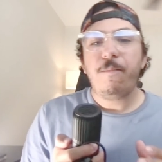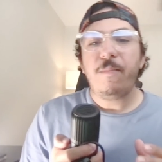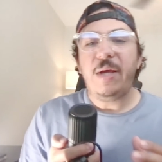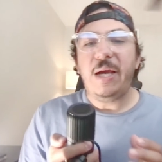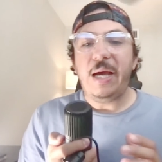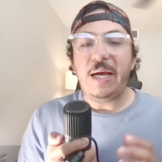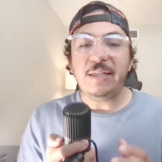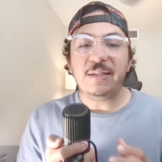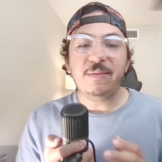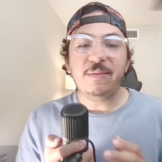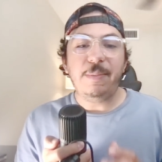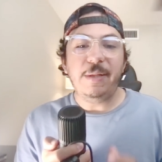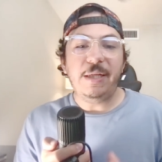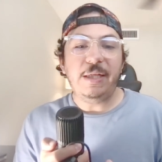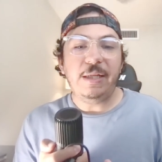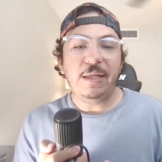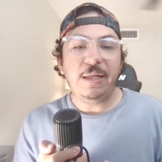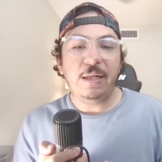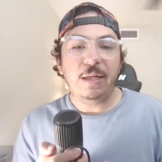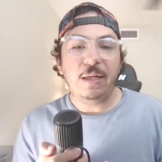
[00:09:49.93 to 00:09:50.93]
has
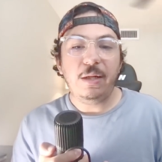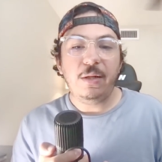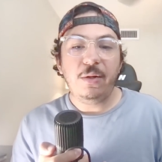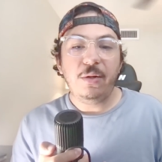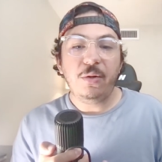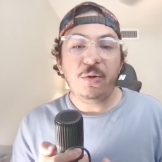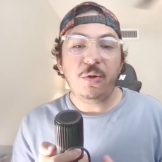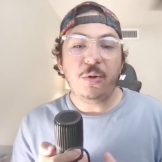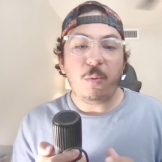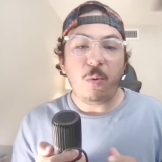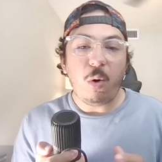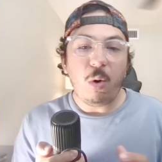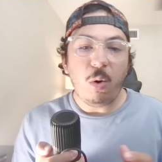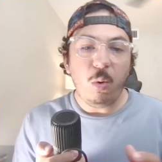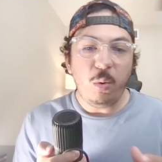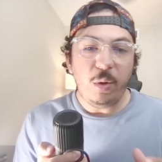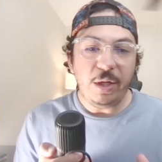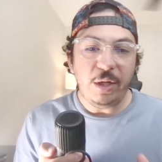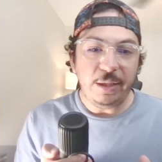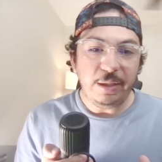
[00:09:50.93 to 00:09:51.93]
been
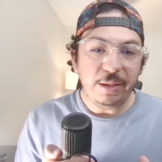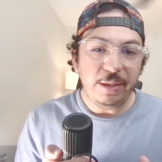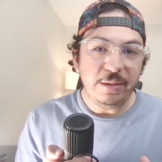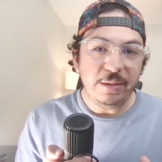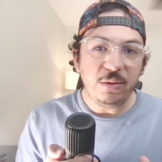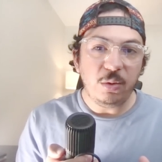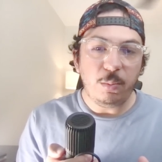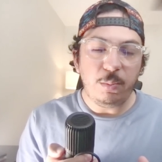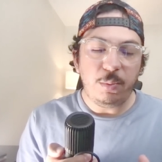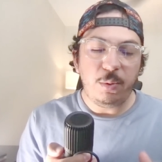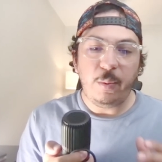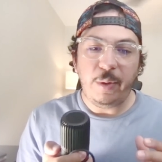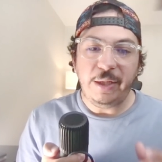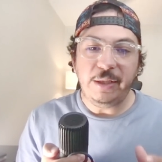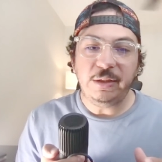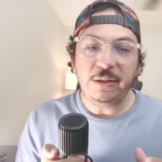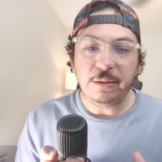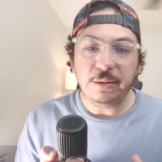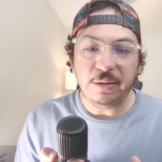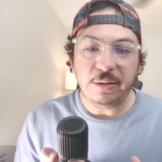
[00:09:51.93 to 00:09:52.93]
growing its
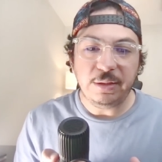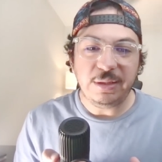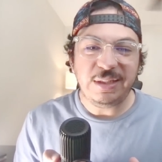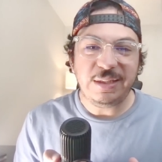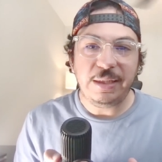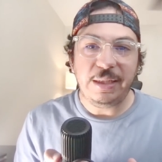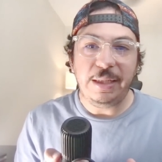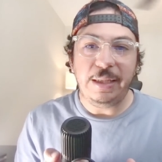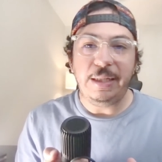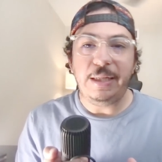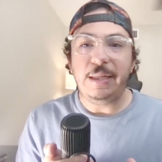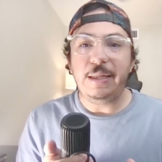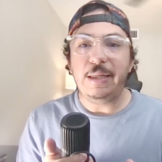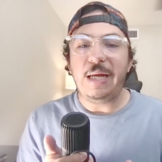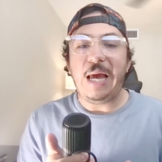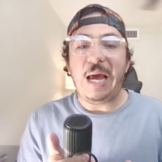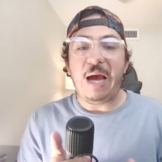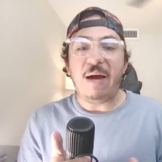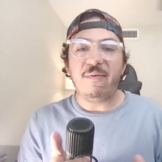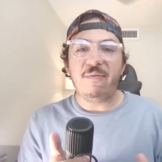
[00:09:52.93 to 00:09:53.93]
operations in
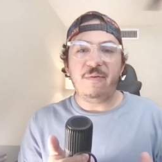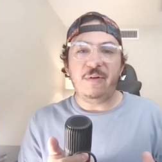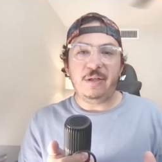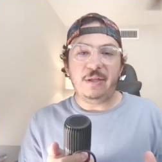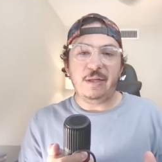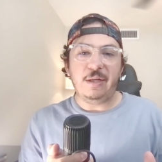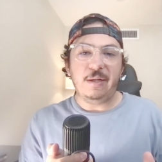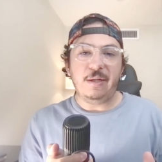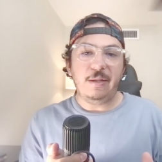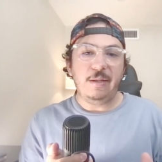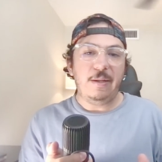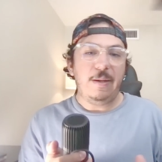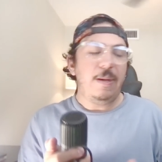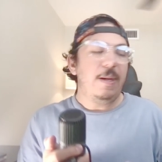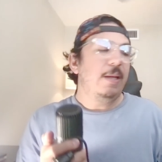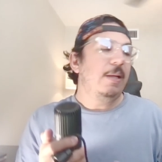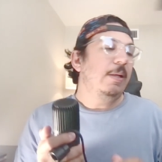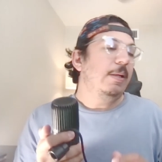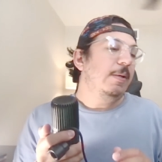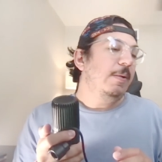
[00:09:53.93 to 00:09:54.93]
Africa.
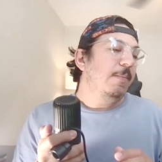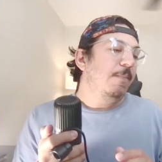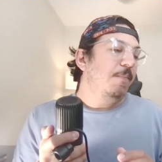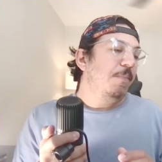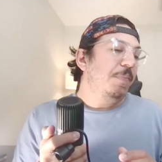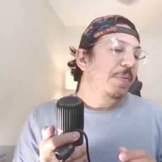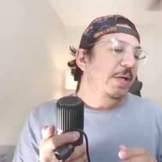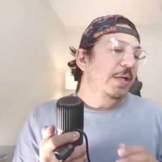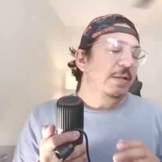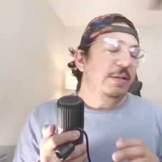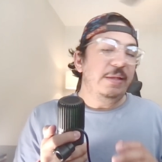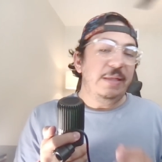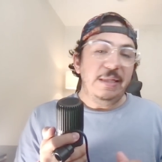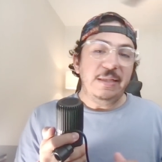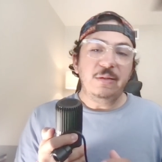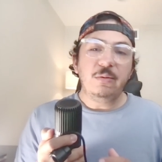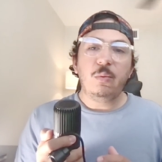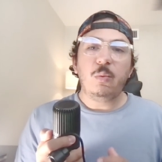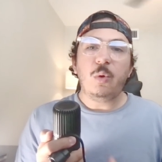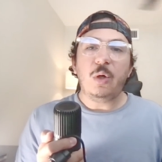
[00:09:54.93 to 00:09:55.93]

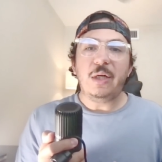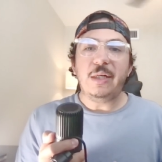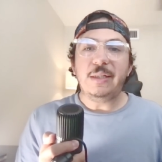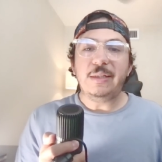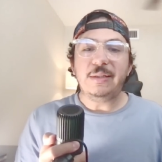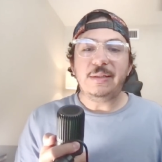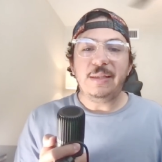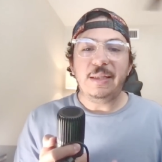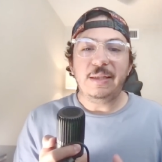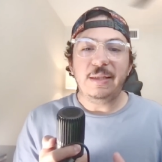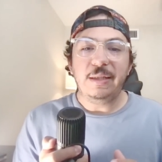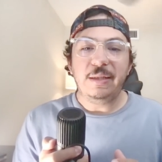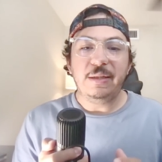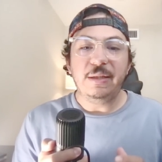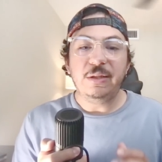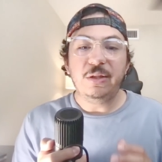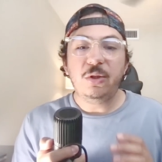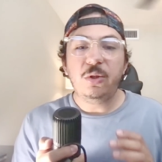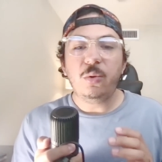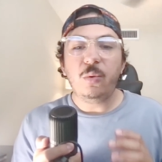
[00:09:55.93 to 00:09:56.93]
This was the
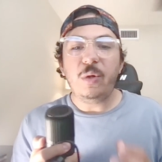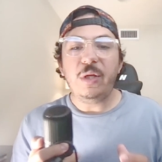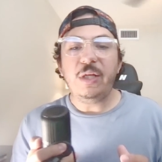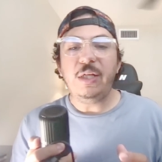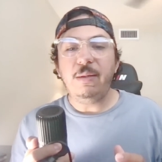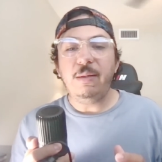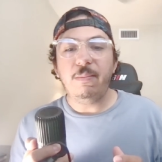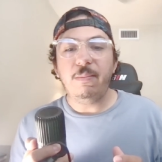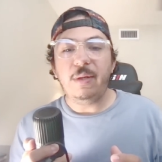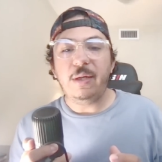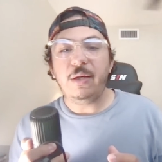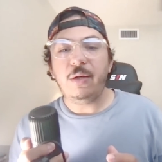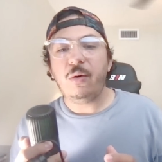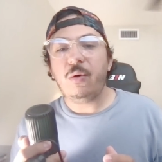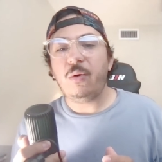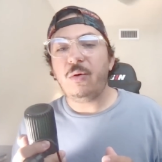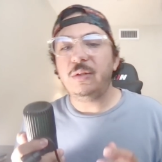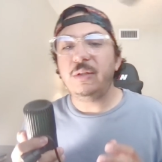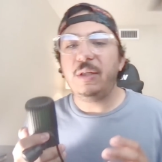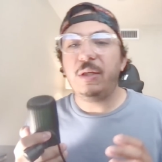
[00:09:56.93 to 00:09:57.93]
dream
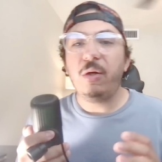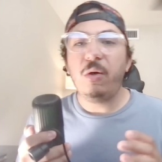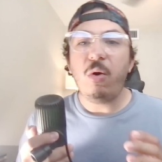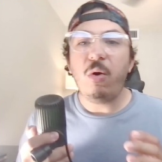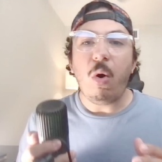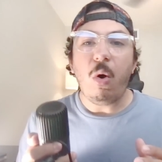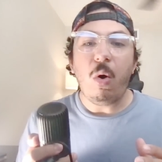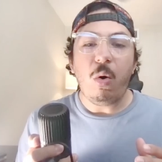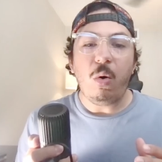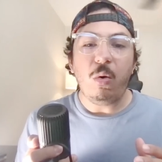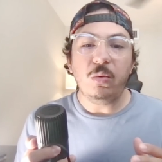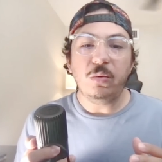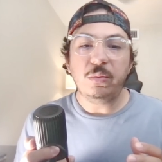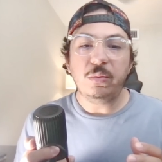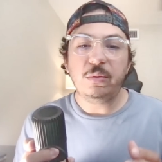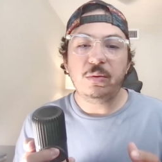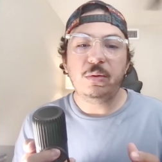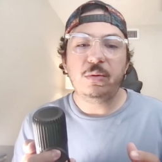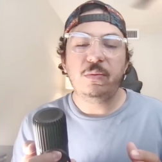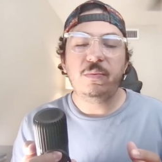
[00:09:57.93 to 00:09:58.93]
or the goal
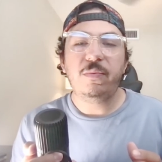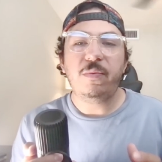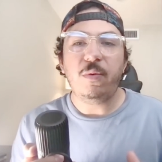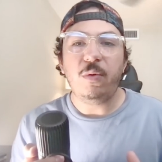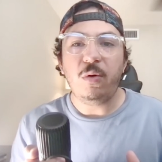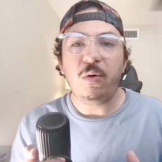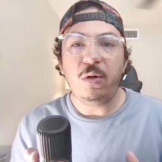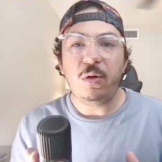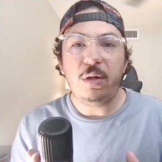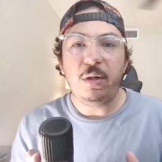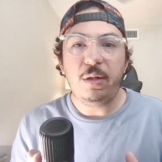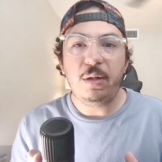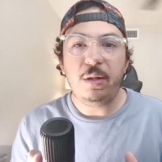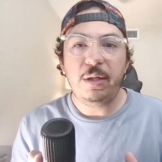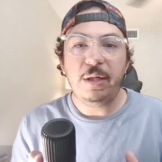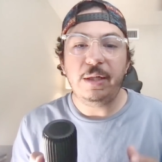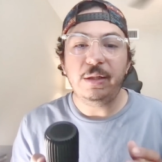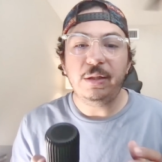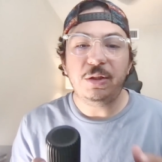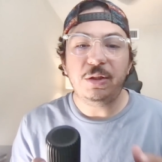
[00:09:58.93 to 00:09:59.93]
for
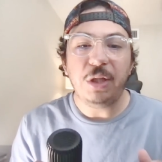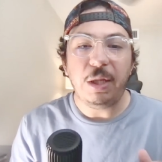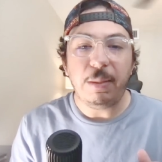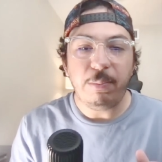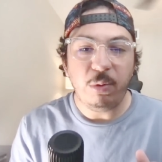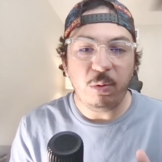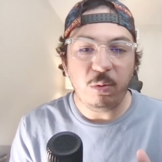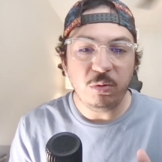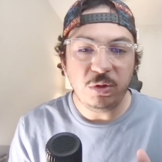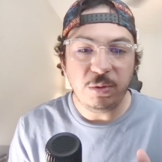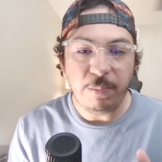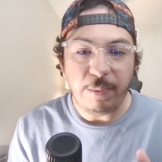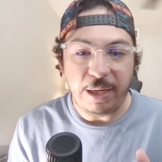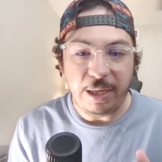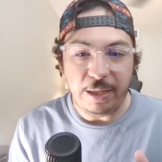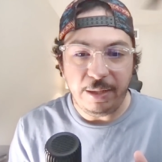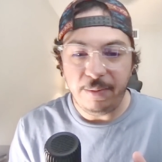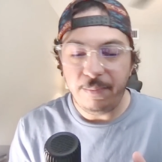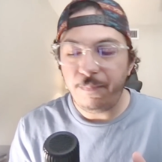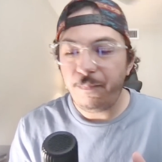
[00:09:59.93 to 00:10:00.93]
El Chapo
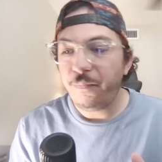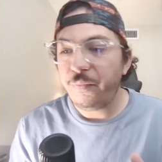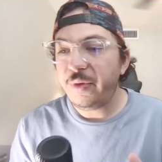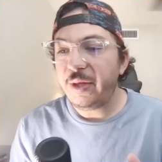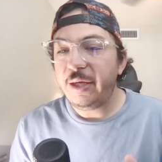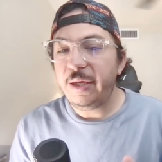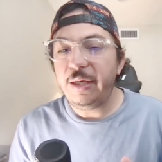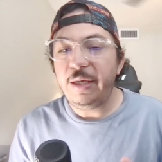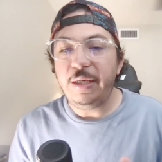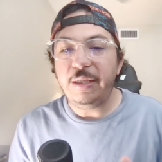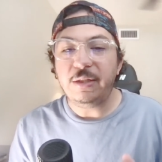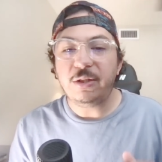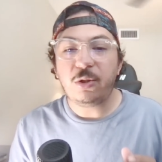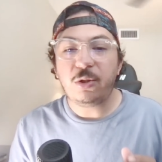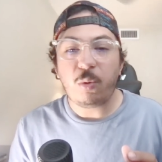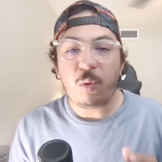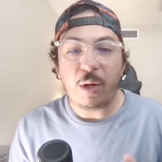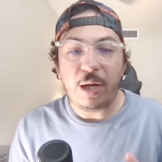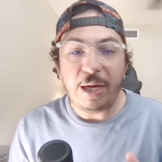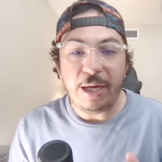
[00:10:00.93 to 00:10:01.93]
Guzmán. He
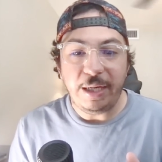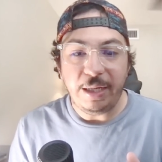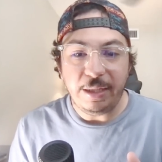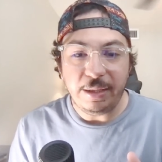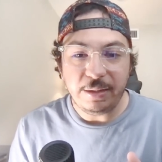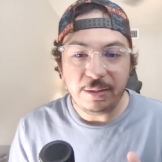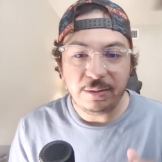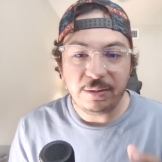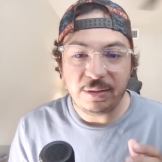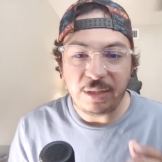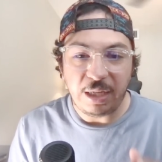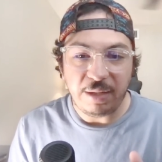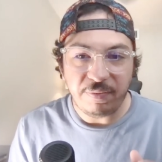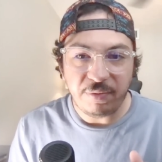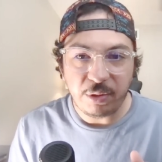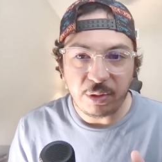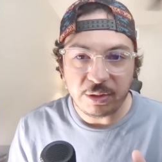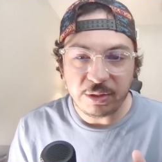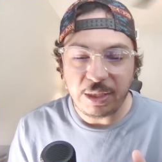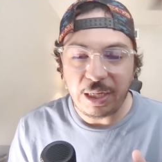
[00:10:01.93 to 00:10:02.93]
tried
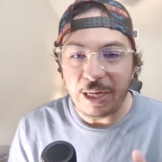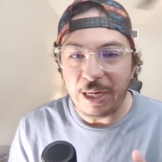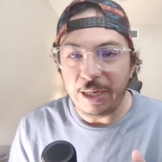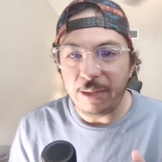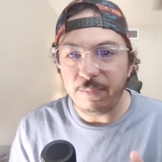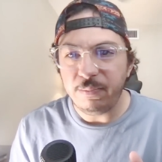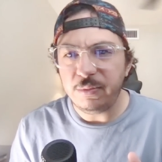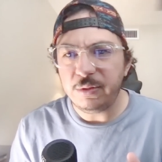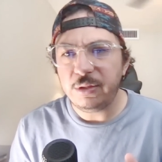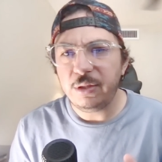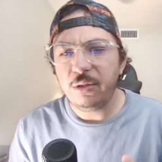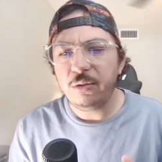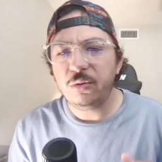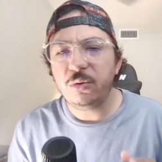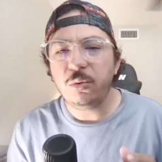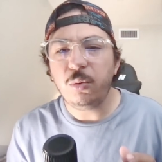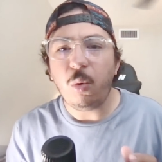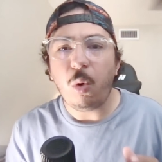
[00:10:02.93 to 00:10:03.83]
several times to